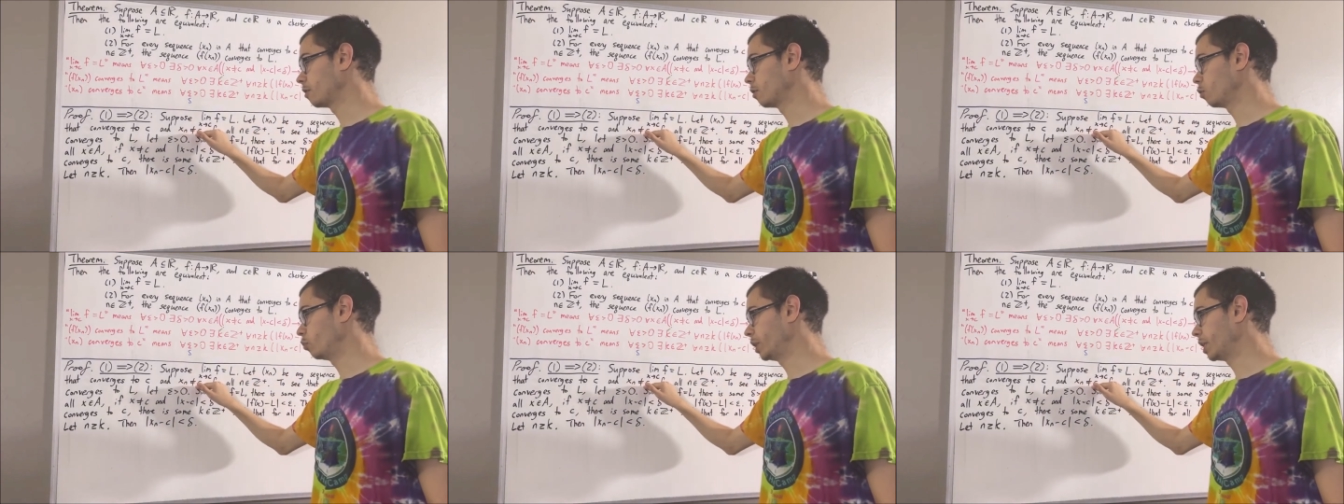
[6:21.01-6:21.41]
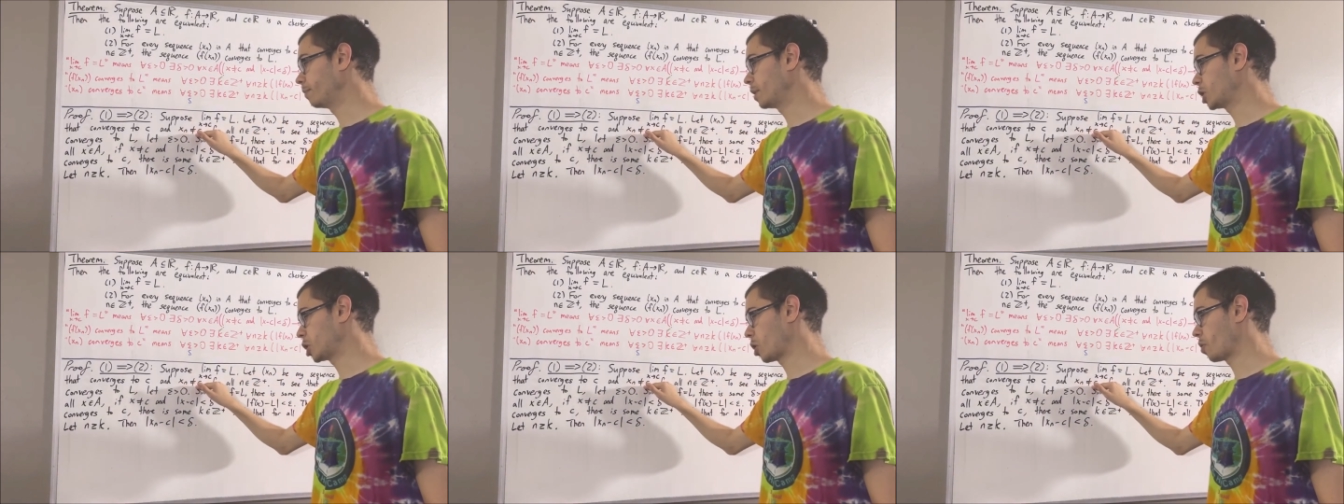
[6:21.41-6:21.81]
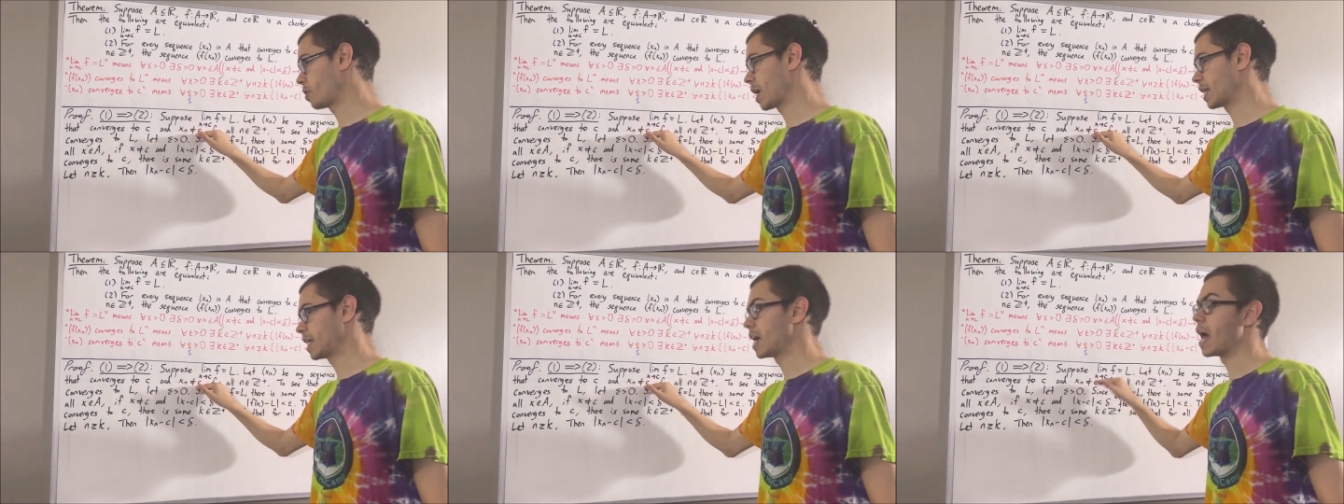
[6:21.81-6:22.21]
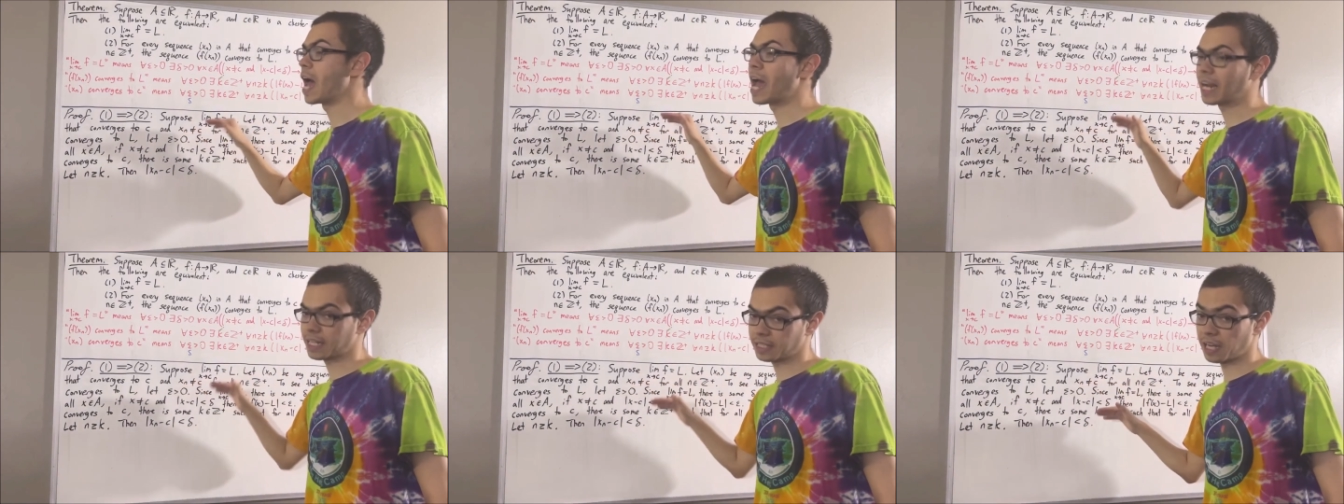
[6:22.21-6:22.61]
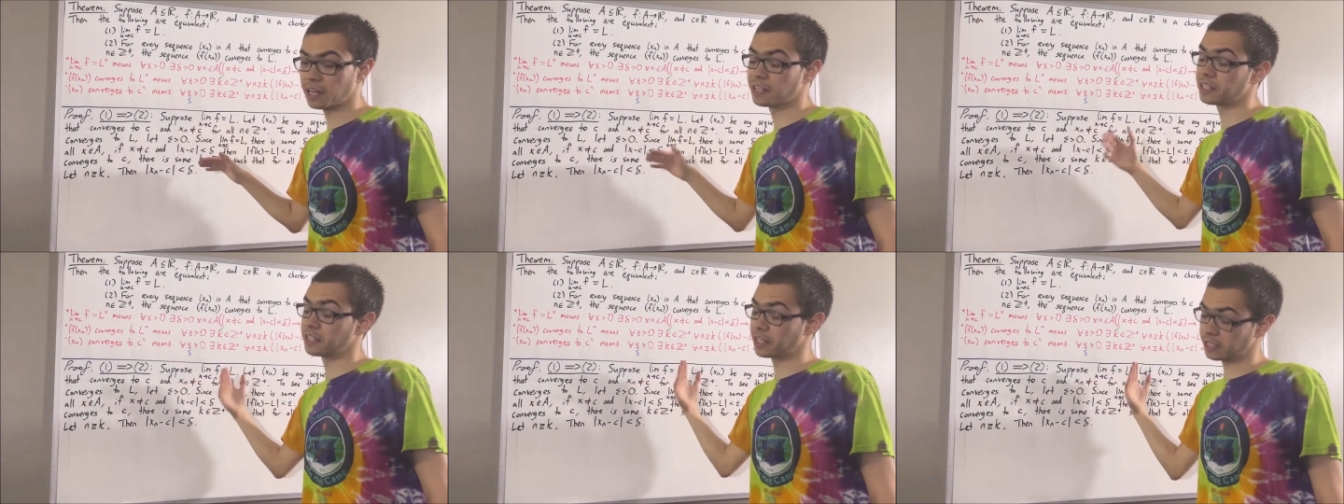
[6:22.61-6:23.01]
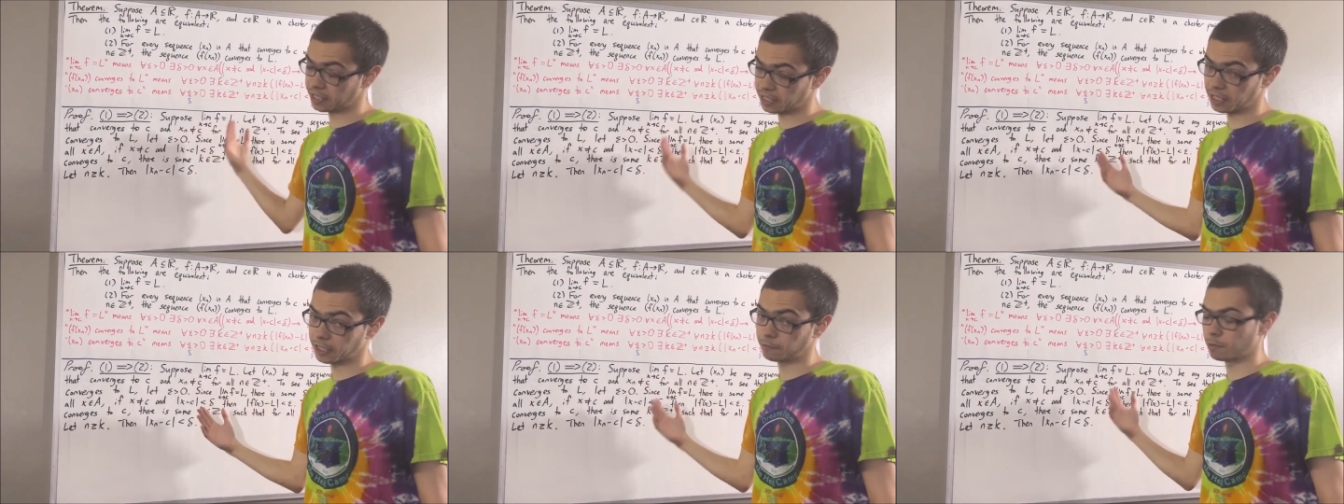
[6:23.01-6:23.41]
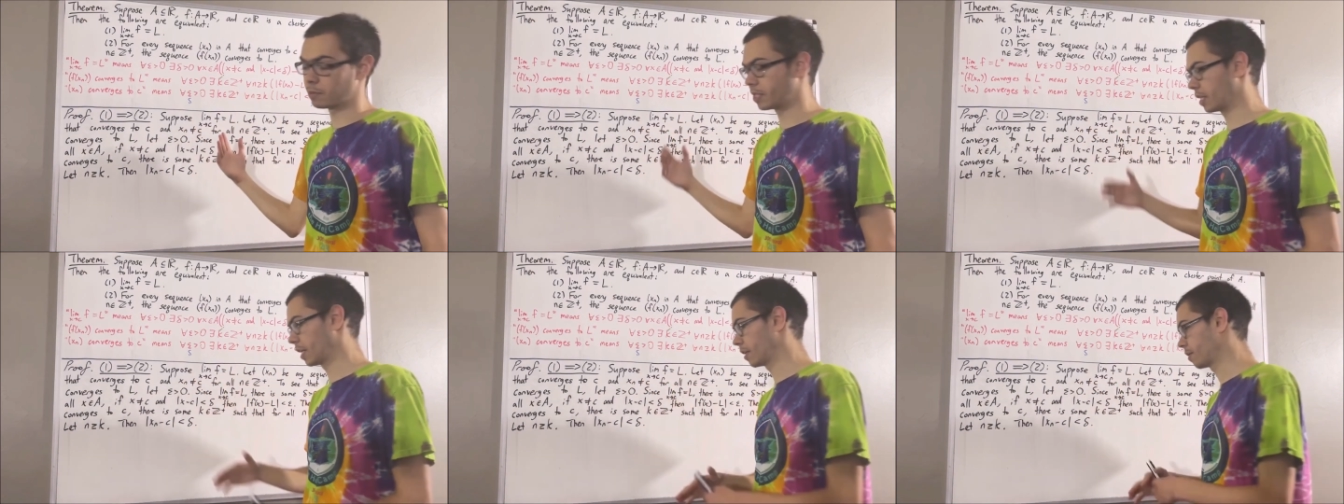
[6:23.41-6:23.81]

we can be sure that xn is distinct from c.